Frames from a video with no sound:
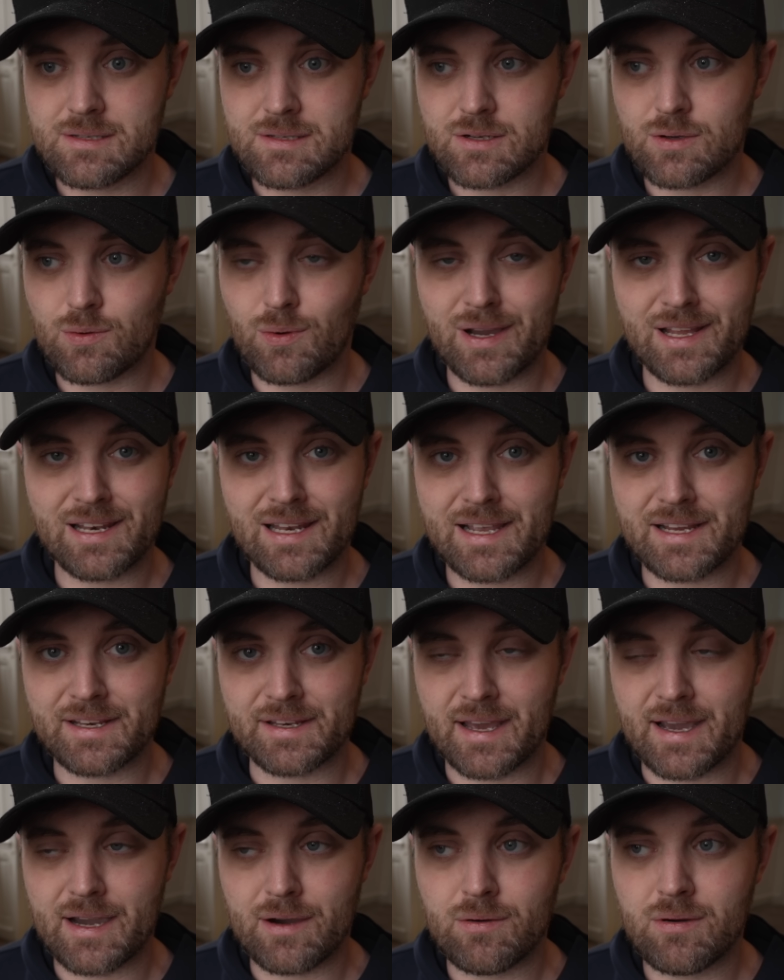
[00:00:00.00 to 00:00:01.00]
quite late
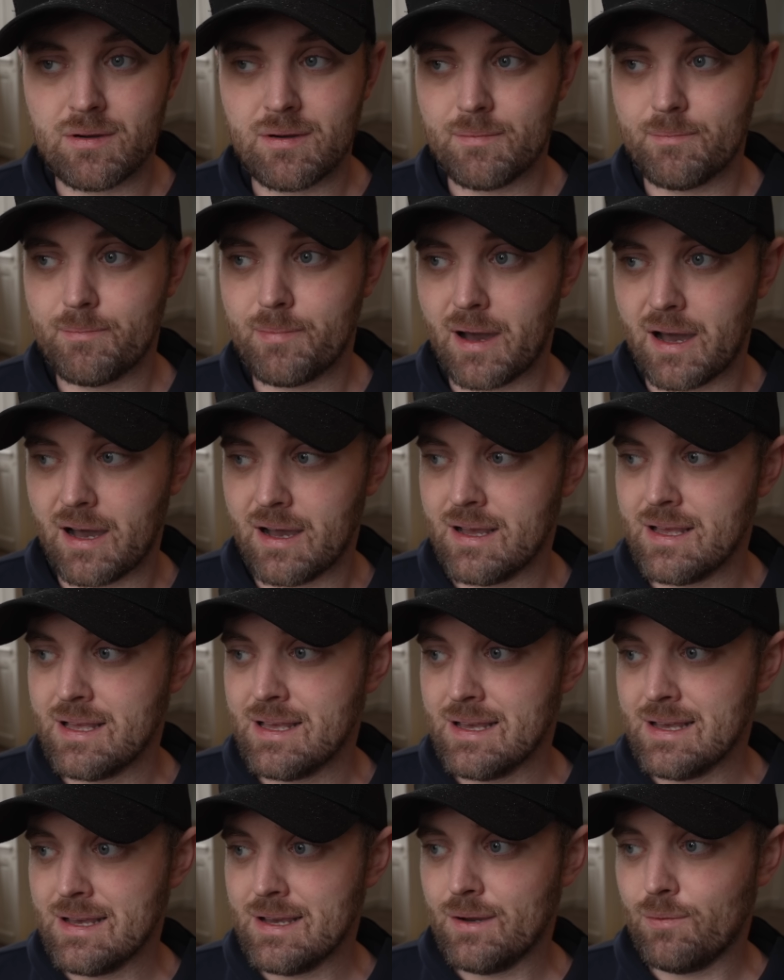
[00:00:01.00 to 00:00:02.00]
now, but
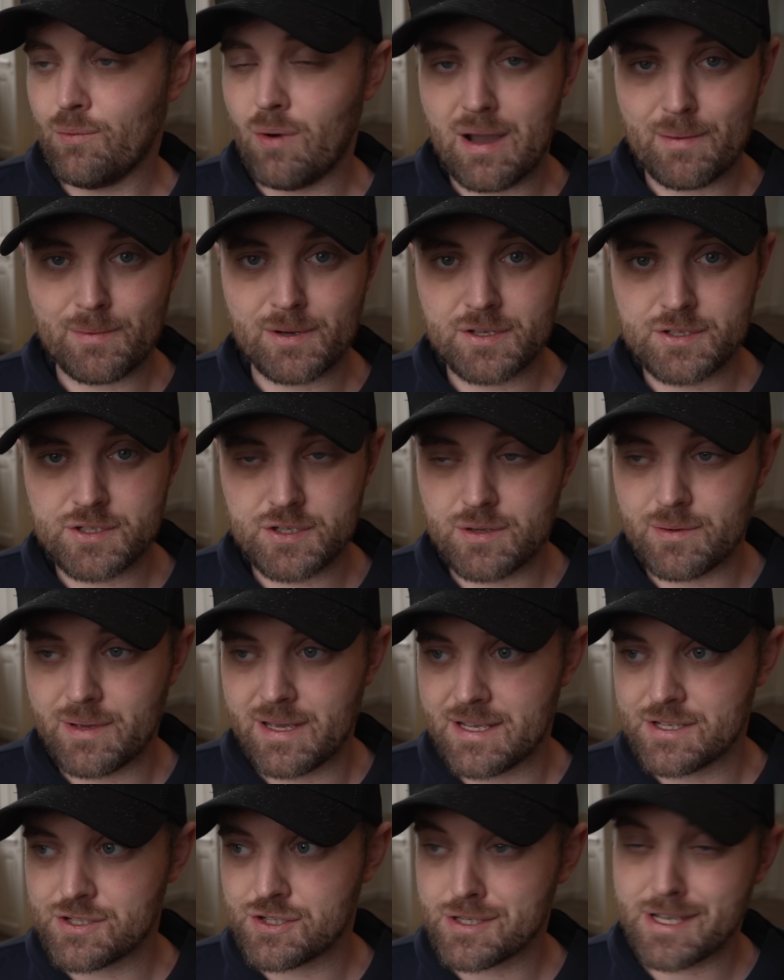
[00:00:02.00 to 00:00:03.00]
what I'm going to do
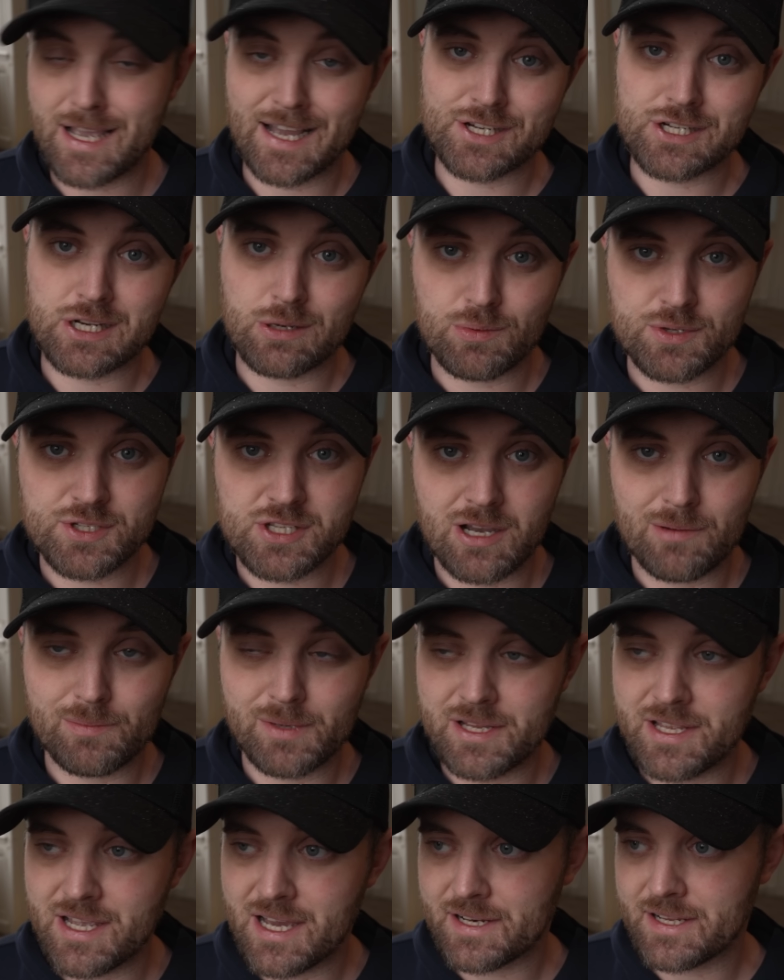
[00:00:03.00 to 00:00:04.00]
is just catch up with Simon
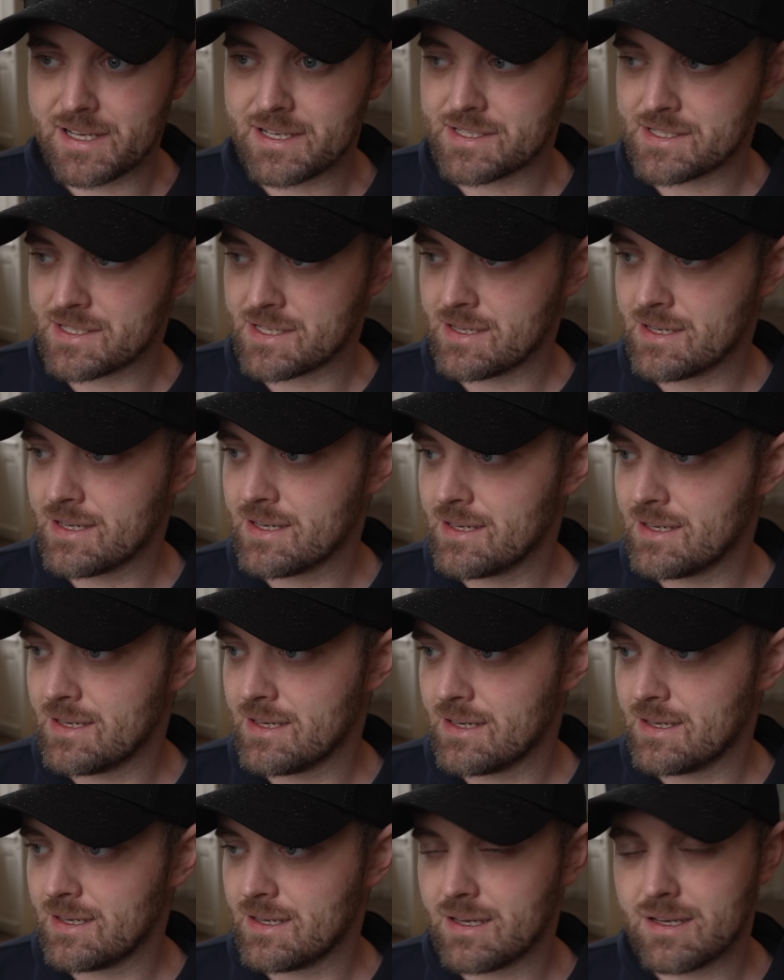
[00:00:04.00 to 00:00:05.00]
and Yanis,
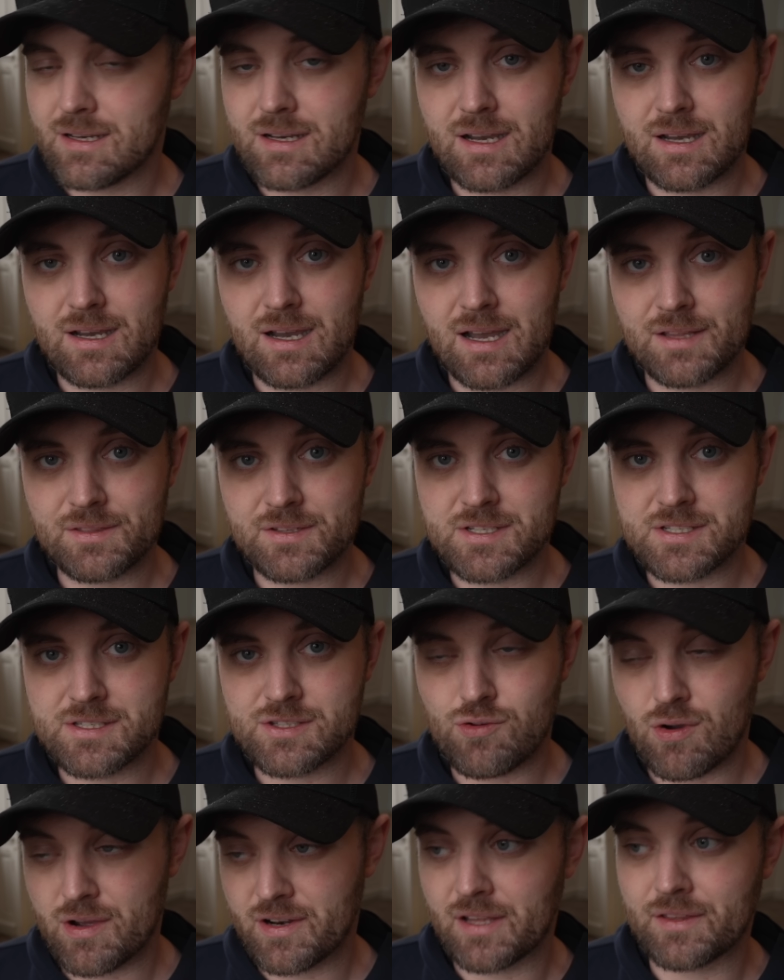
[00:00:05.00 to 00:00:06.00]

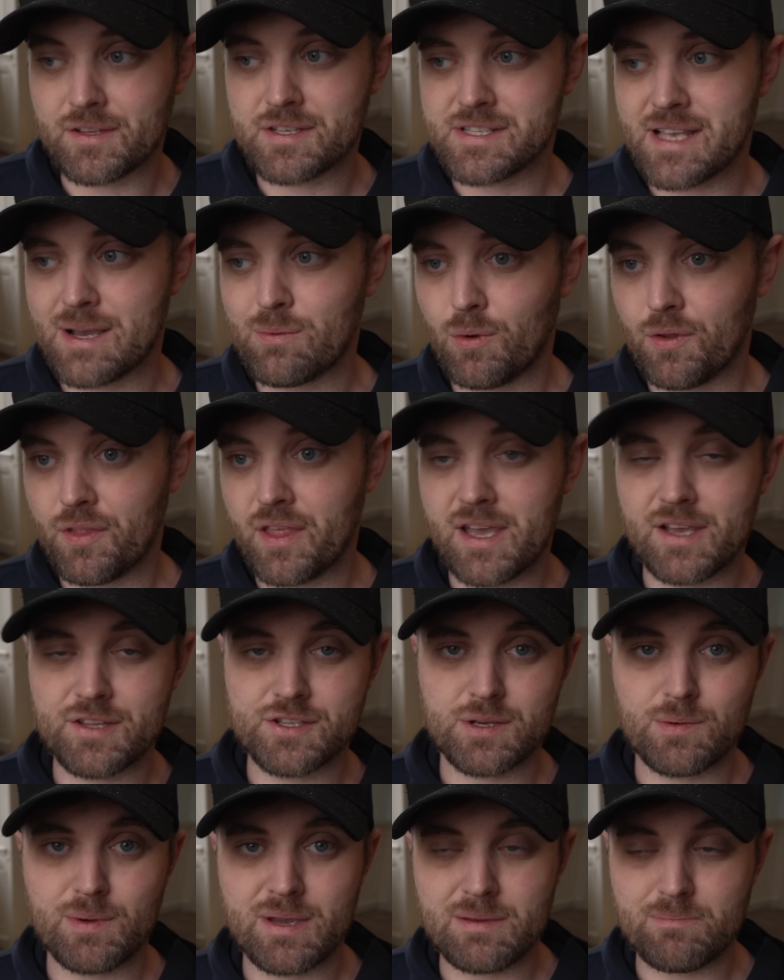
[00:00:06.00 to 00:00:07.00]
try and understand what they're
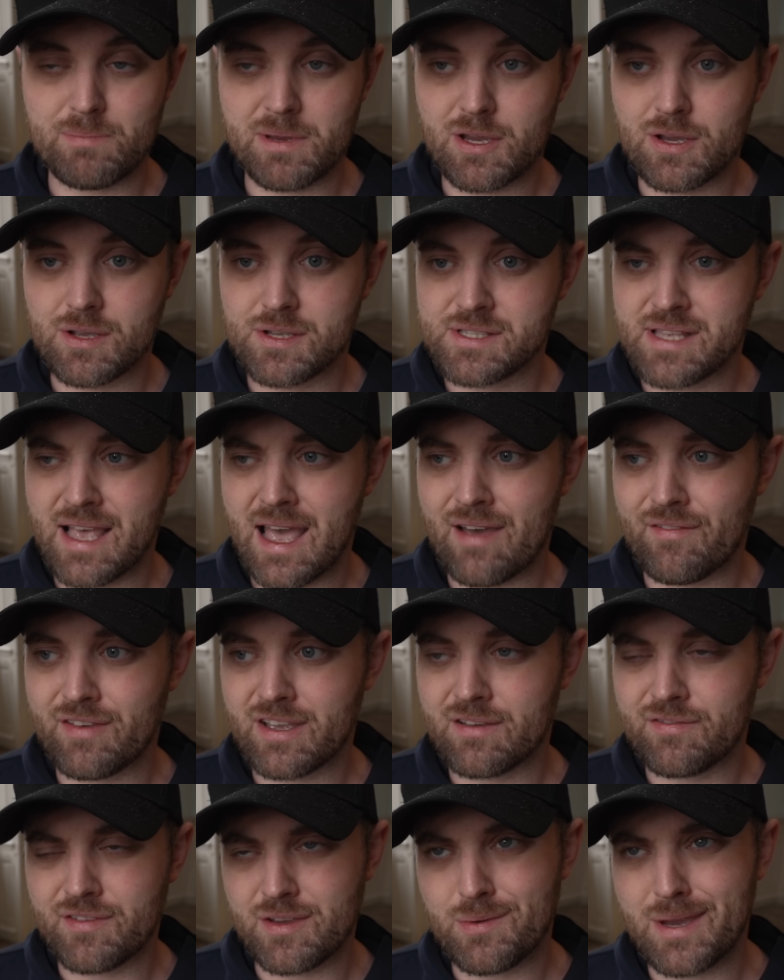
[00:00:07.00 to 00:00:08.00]
doing, because they're
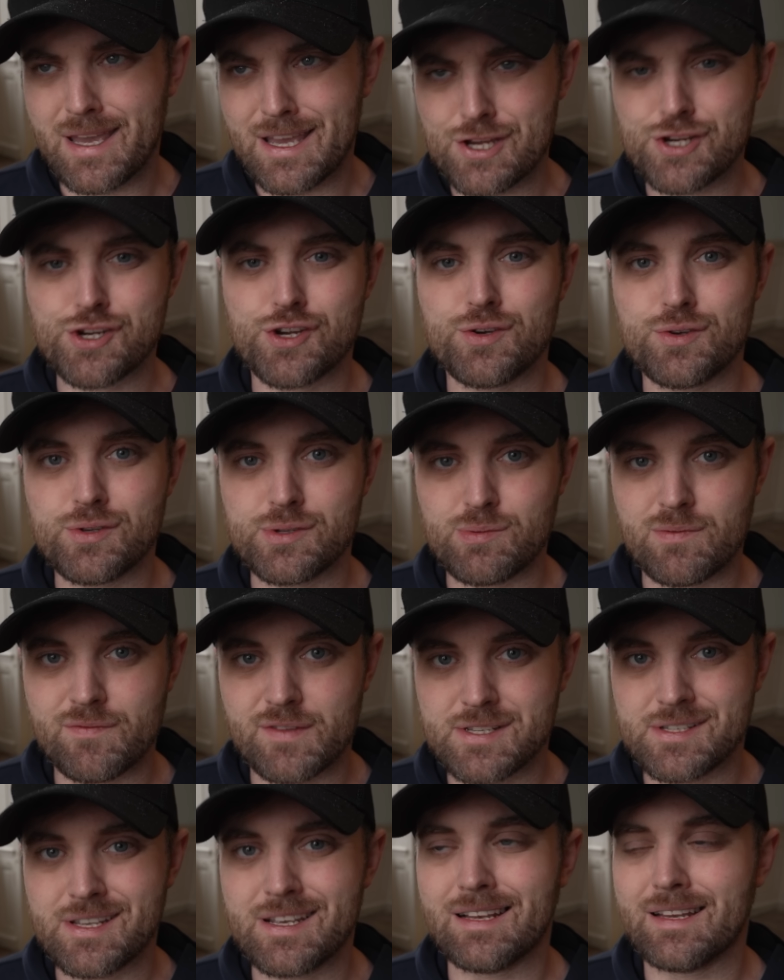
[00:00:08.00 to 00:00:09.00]
having a few issues with the
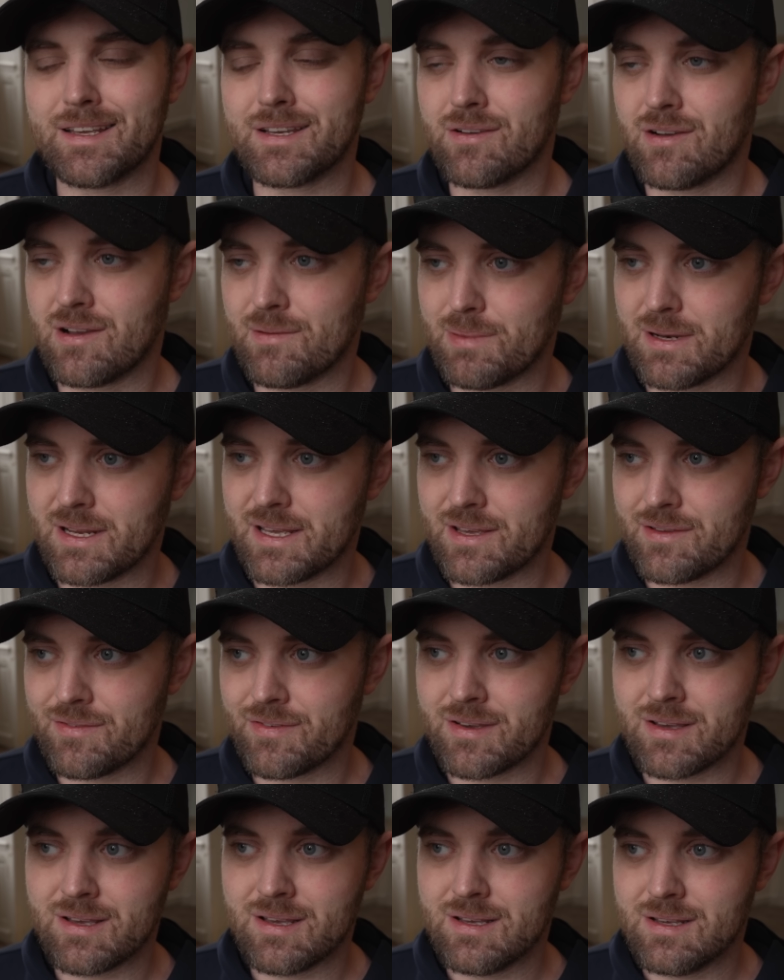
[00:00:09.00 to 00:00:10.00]
ceiling, I believe.
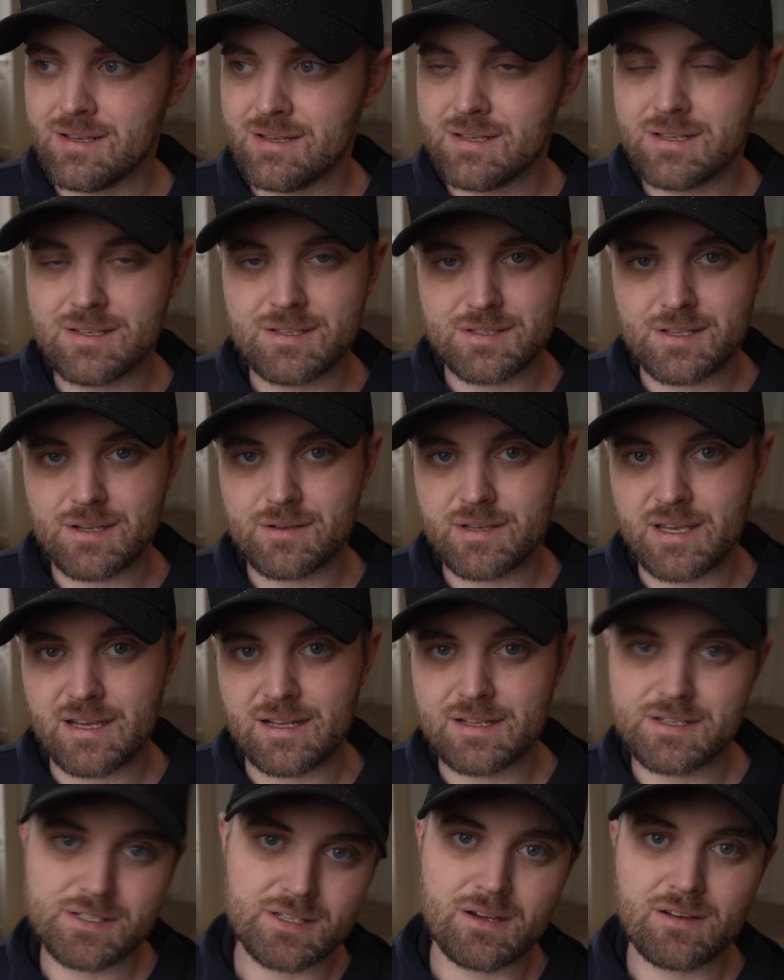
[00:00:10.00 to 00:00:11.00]
So yeah,
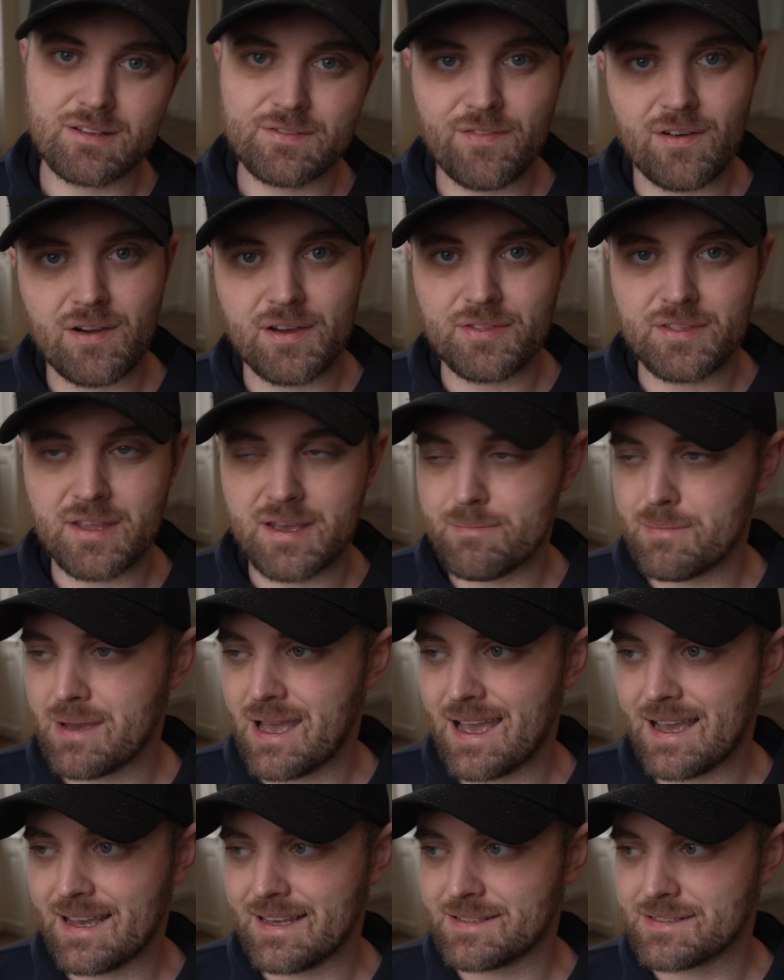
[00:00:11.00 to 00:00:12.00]
let's go and find them
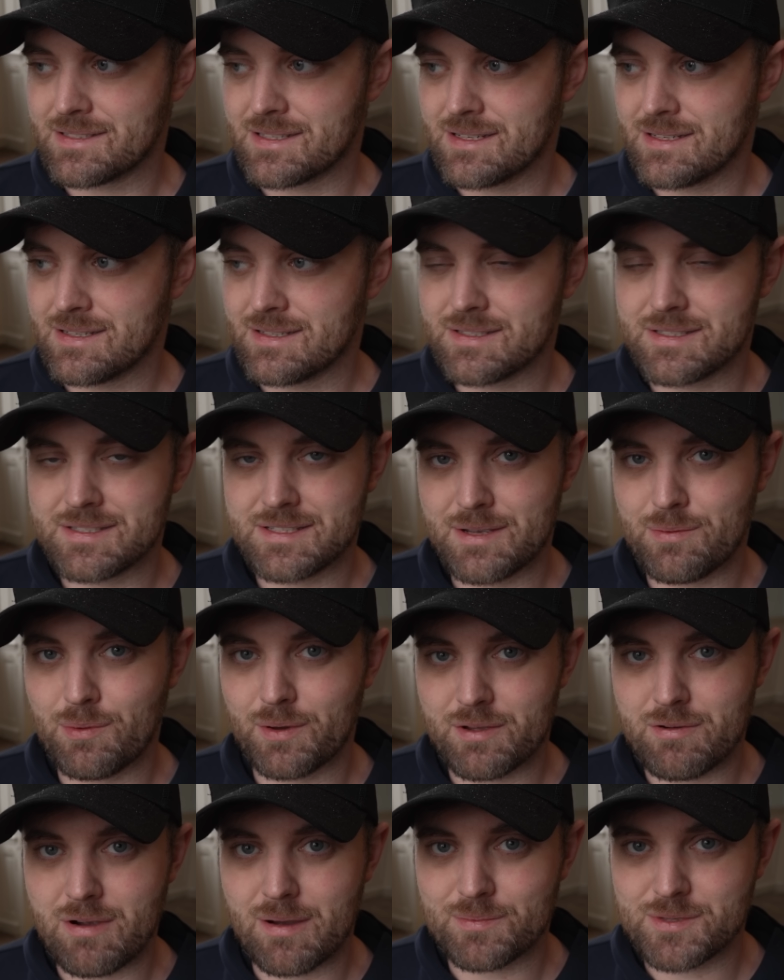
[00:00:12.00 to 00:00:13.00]
and see what
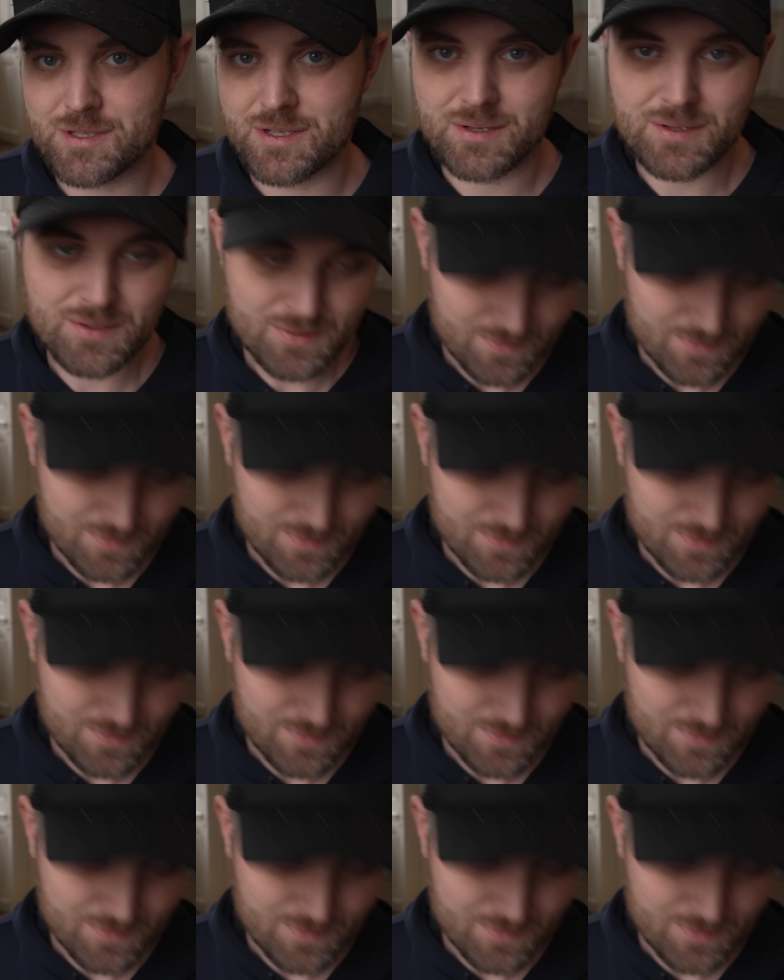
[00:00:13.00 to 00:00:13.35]
they're up to.